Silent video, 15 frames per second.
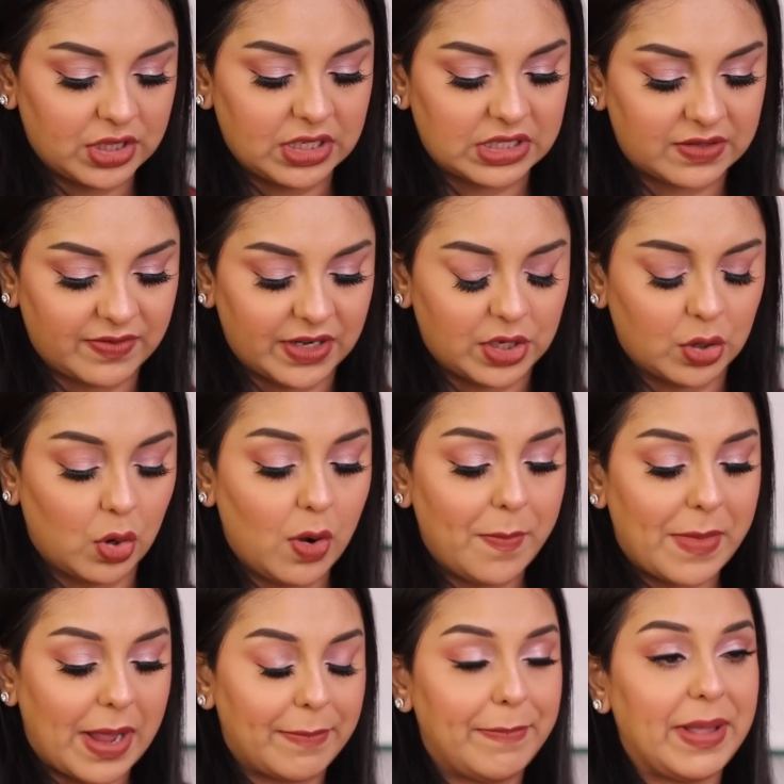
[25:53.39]
in this video.
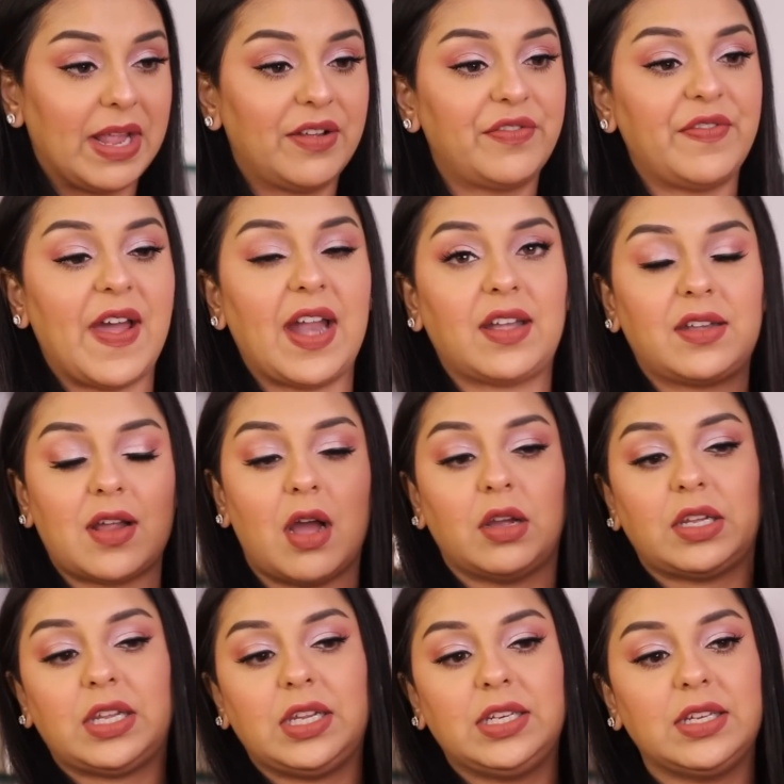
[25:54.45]
My big fat
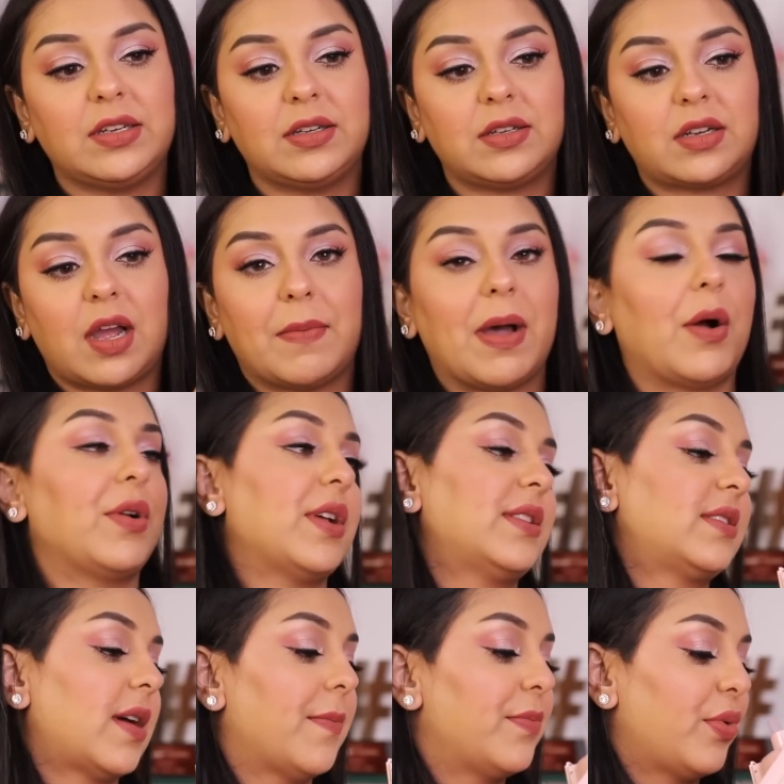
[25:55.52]
tongue needed to come out at
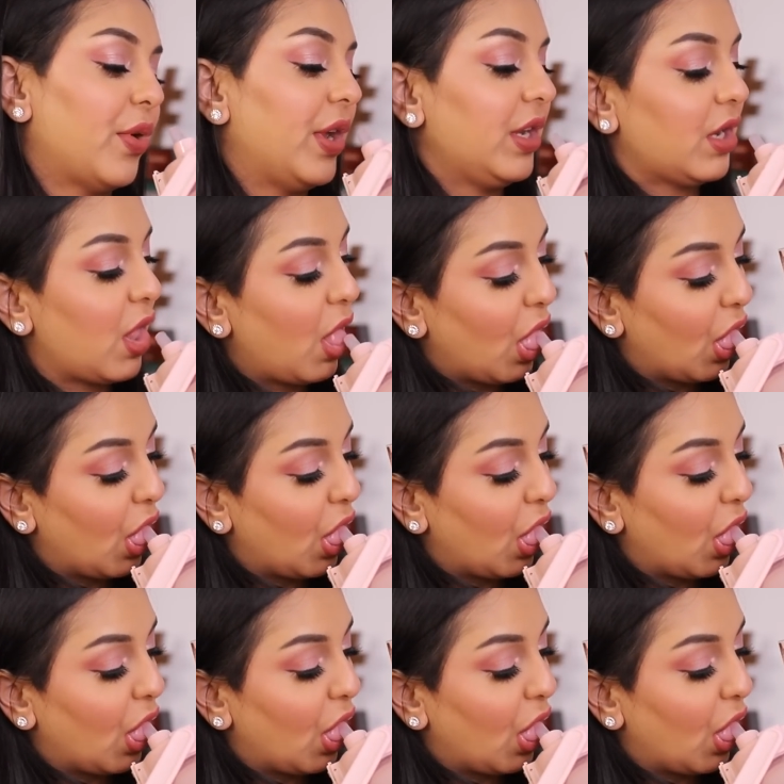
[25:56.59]
some point.